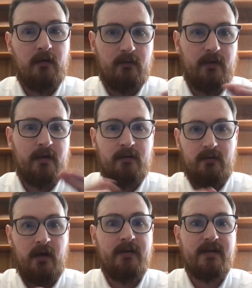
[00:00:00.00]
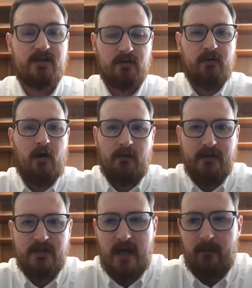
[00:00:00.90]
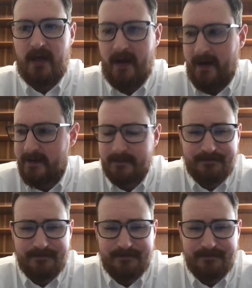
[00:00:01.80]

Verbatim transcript: the initial knowledge that we had.